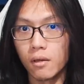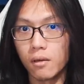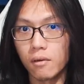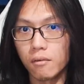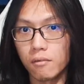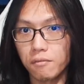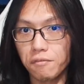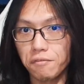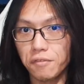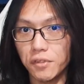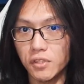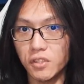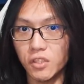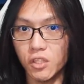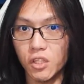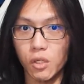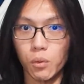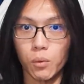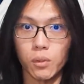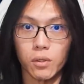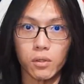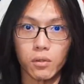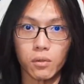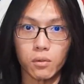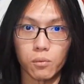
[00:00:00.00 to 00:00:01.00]
first thing I
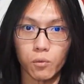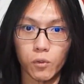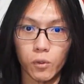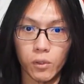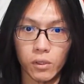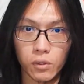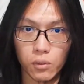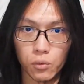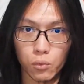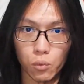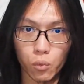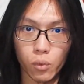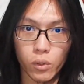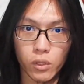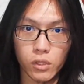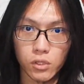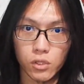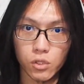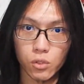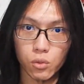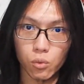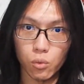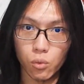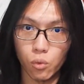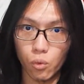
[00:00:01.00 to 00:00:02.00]
wanna do is
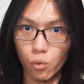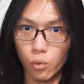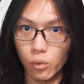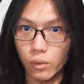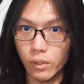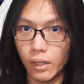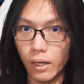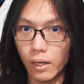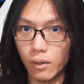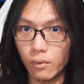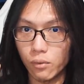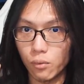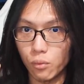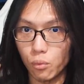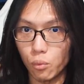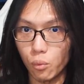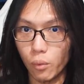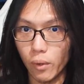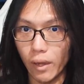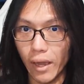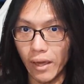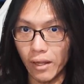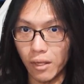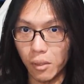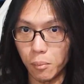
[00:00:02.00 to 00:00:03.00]
to go down to
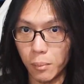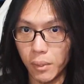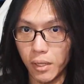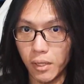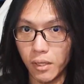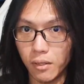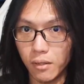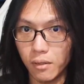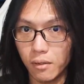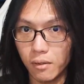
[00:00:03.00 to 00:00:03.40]
Animate